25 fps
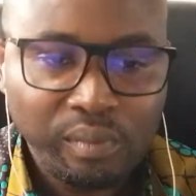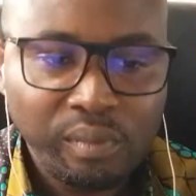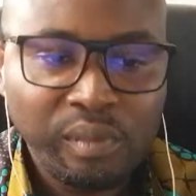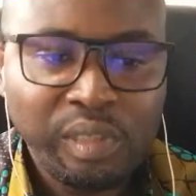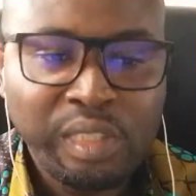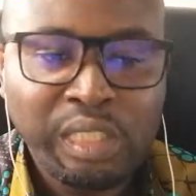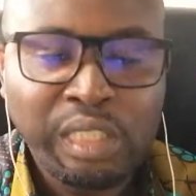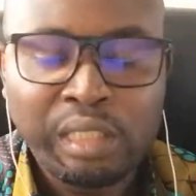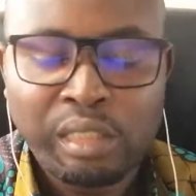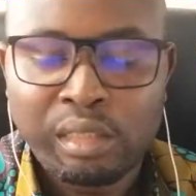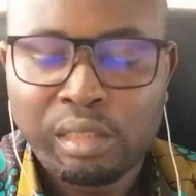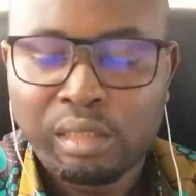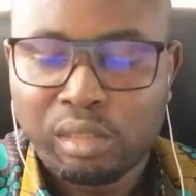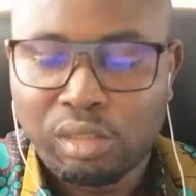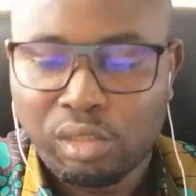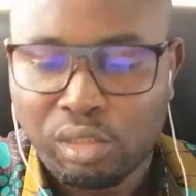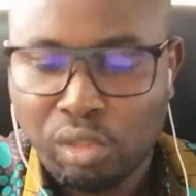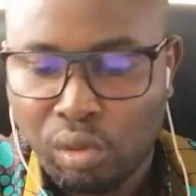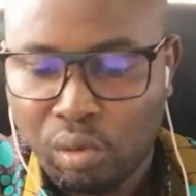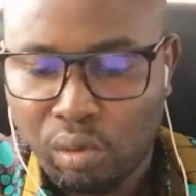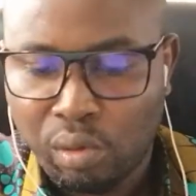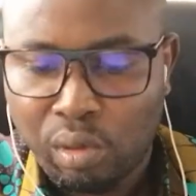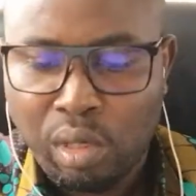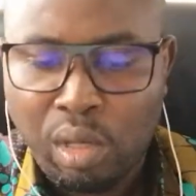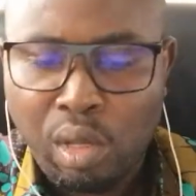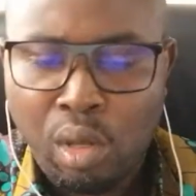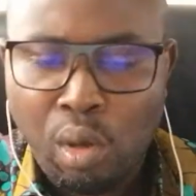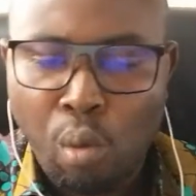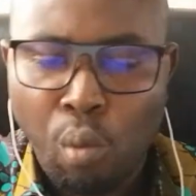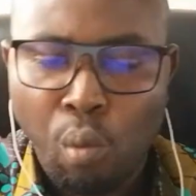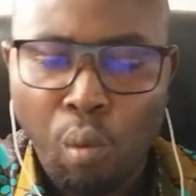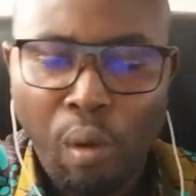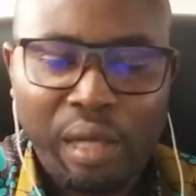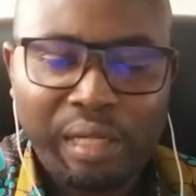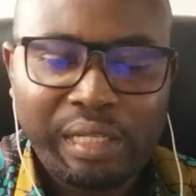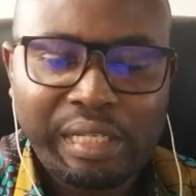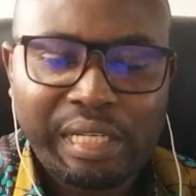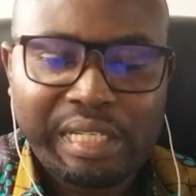So
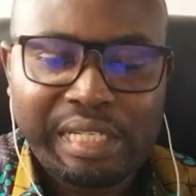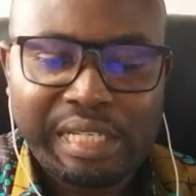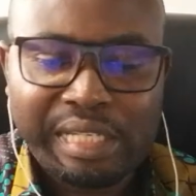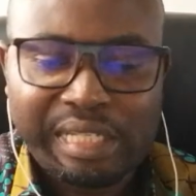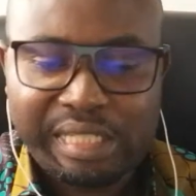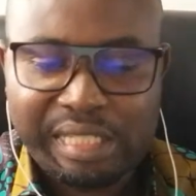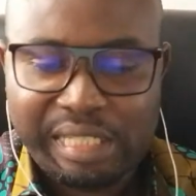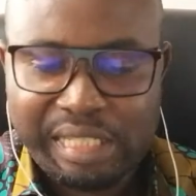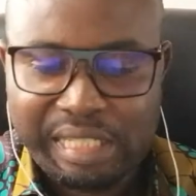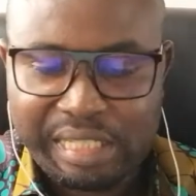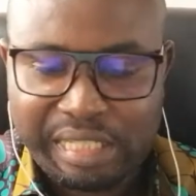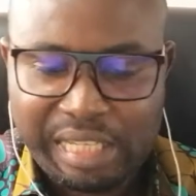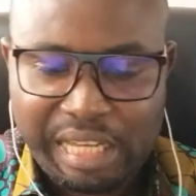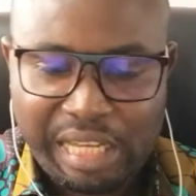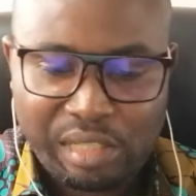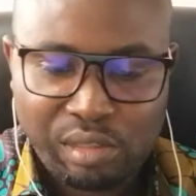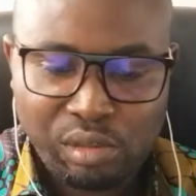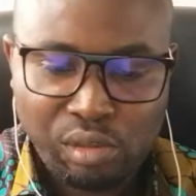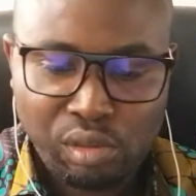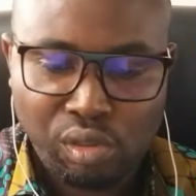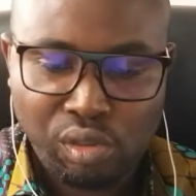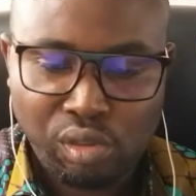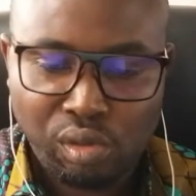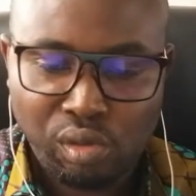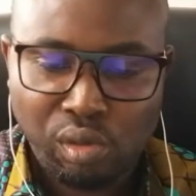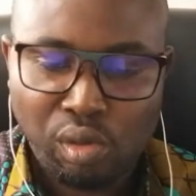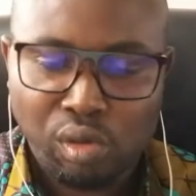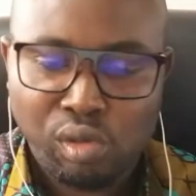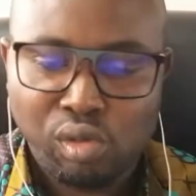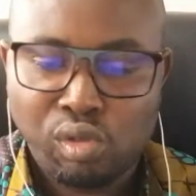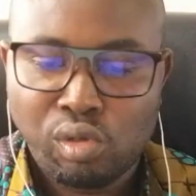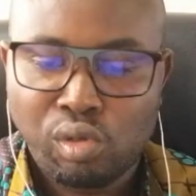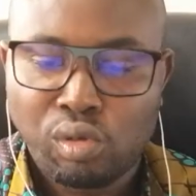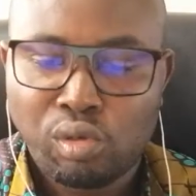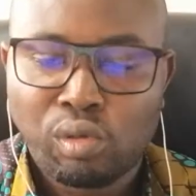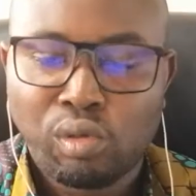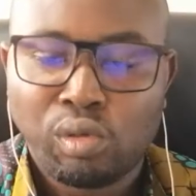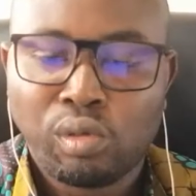one other thing that you should
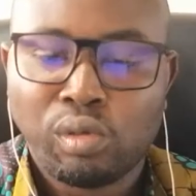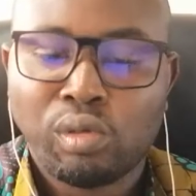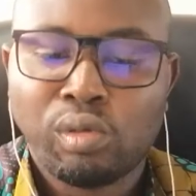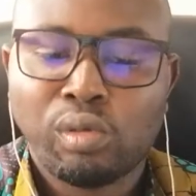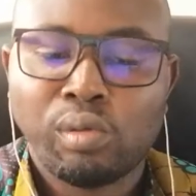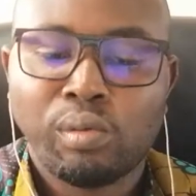also